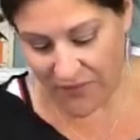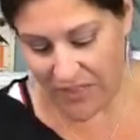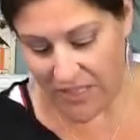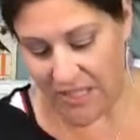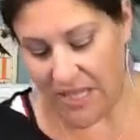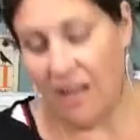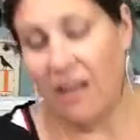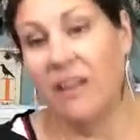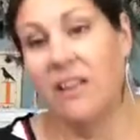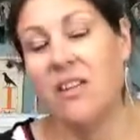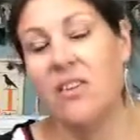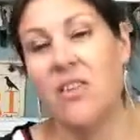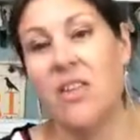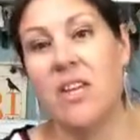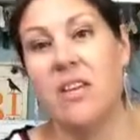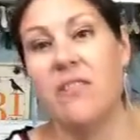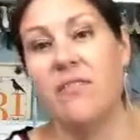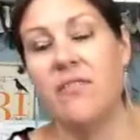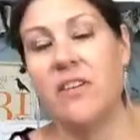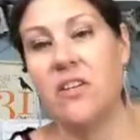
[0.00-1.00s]
to tell you
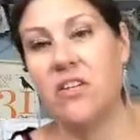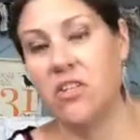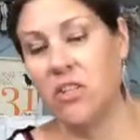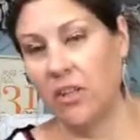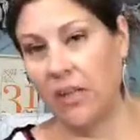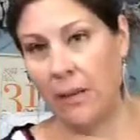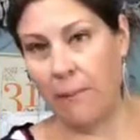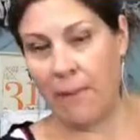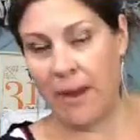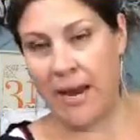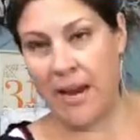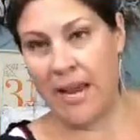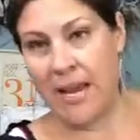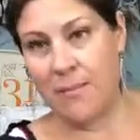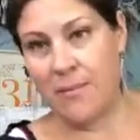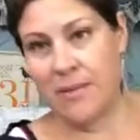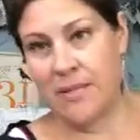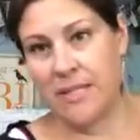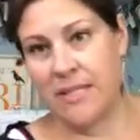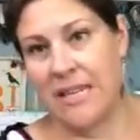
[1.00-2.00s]
that officially my
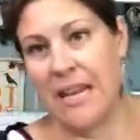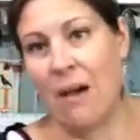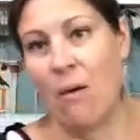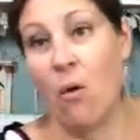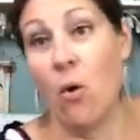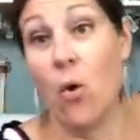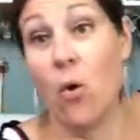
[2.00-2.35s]
name is now